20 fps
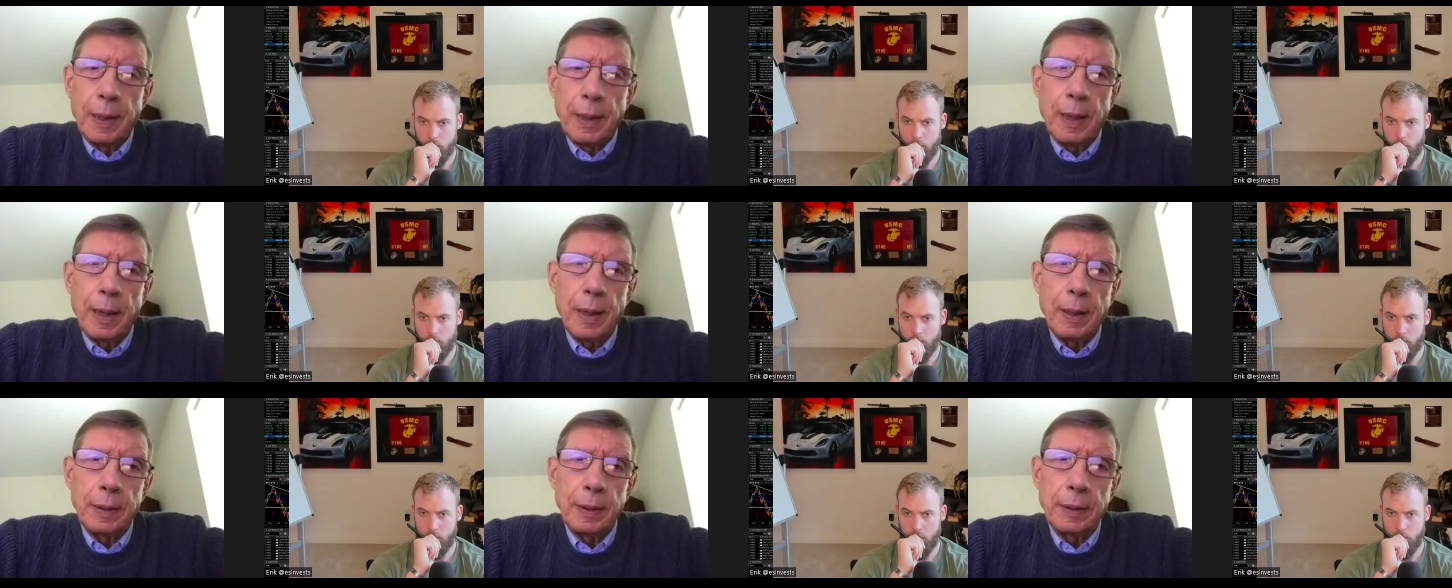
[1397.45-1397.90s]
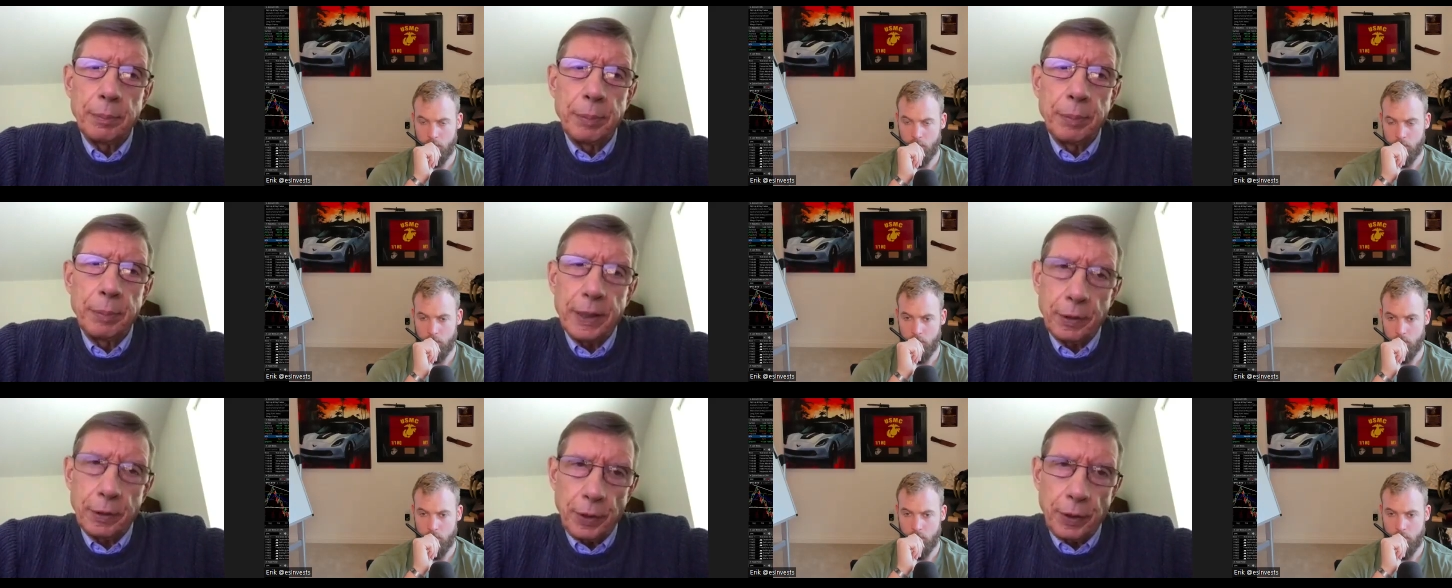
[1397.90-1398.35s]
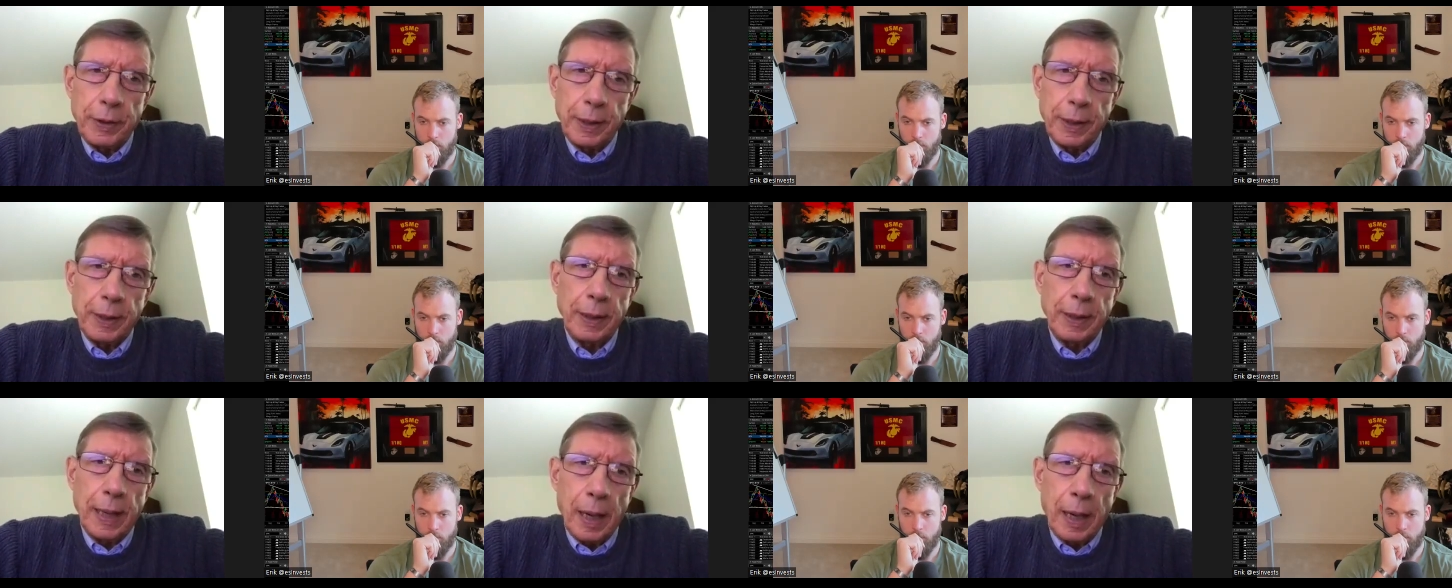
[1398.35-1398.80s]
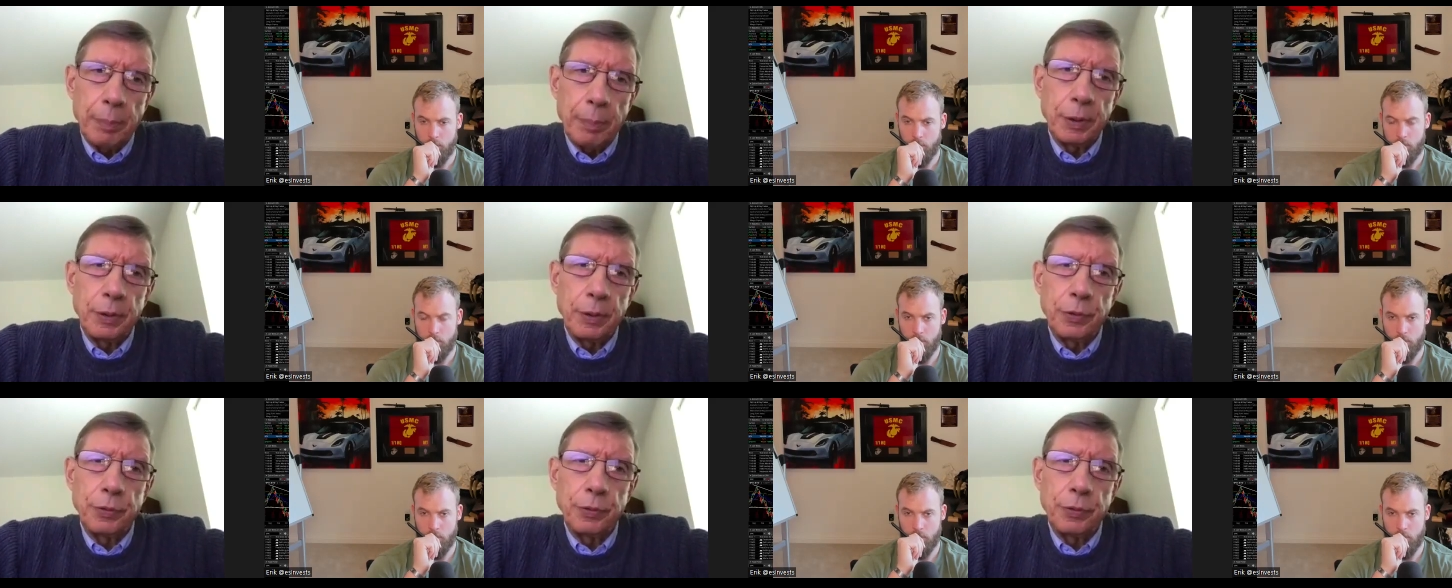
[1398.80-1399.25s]
Speaker 1: uh, because I think it
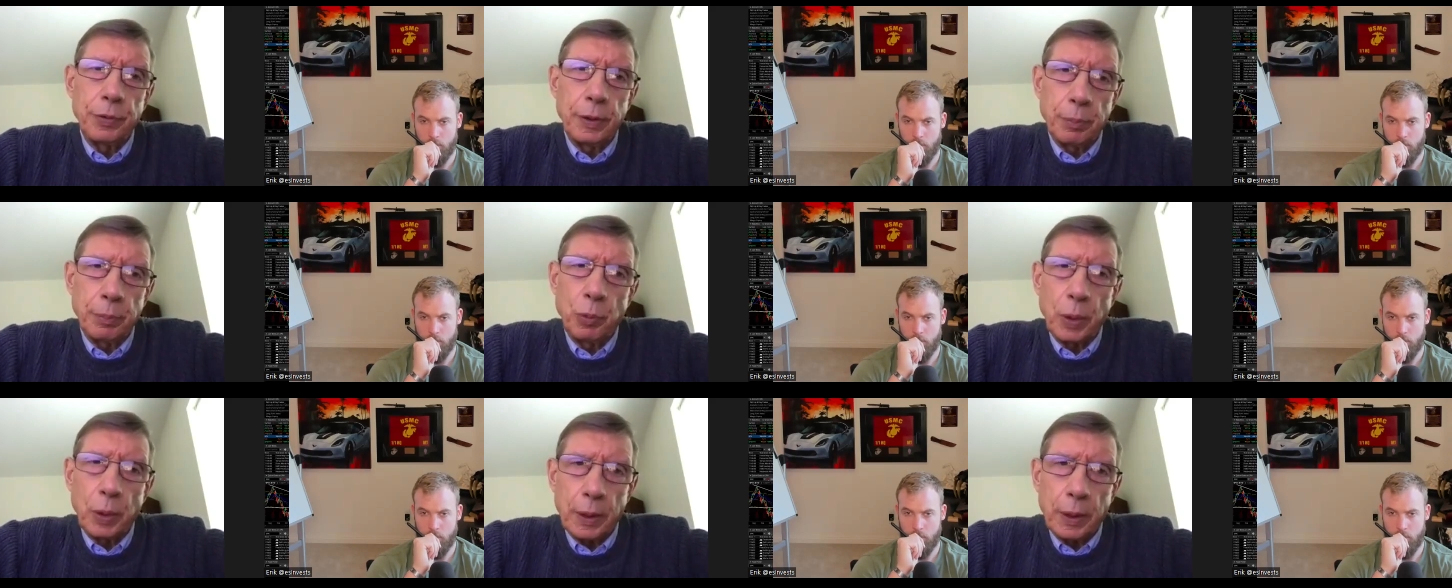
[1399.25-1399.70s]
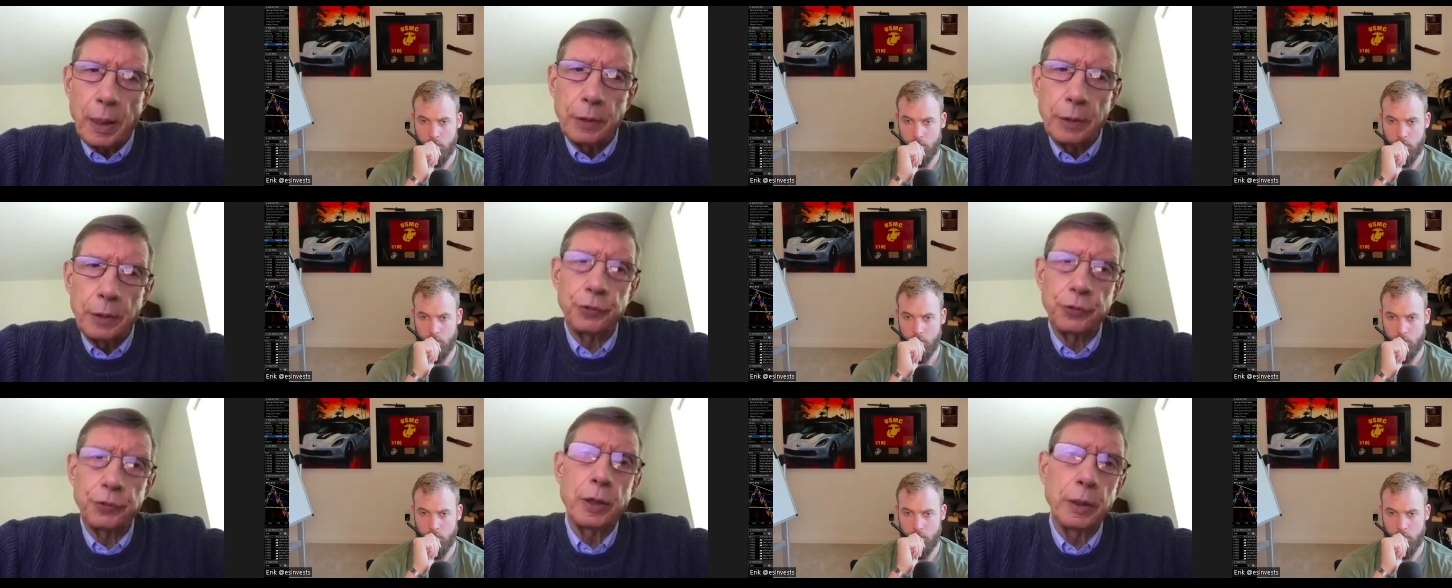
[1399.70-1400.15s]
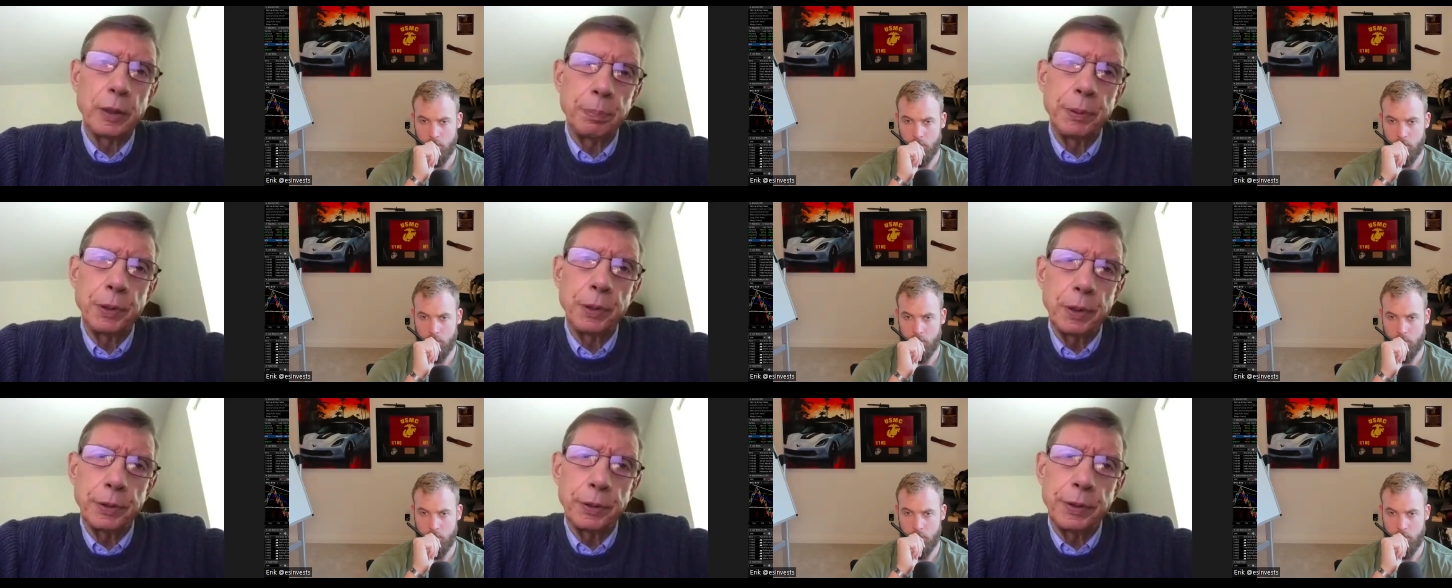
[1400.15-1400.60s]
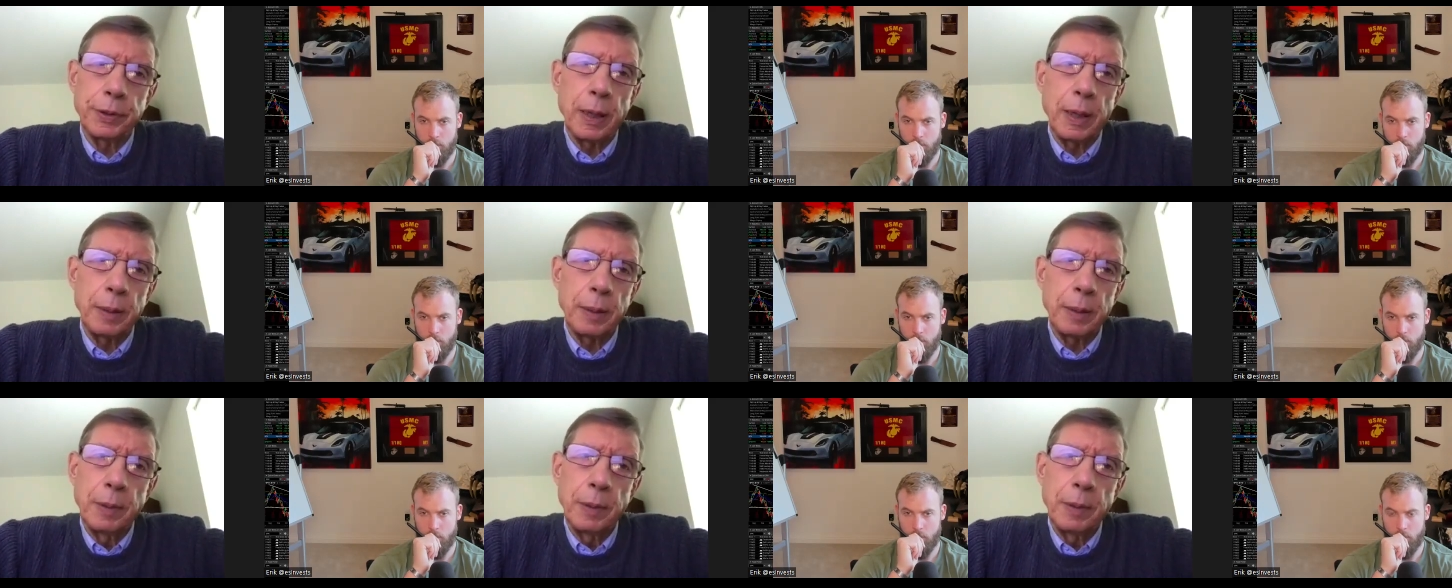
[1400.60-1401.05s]
happens in a more concentrated period of
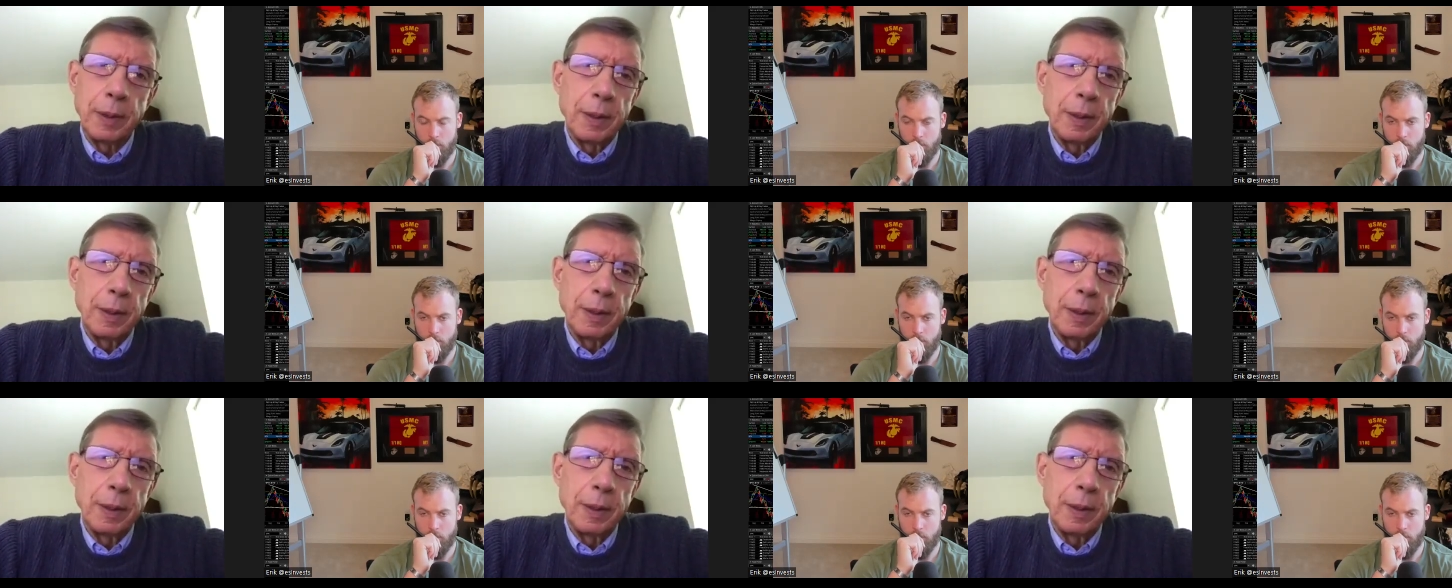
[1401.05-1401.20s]
time.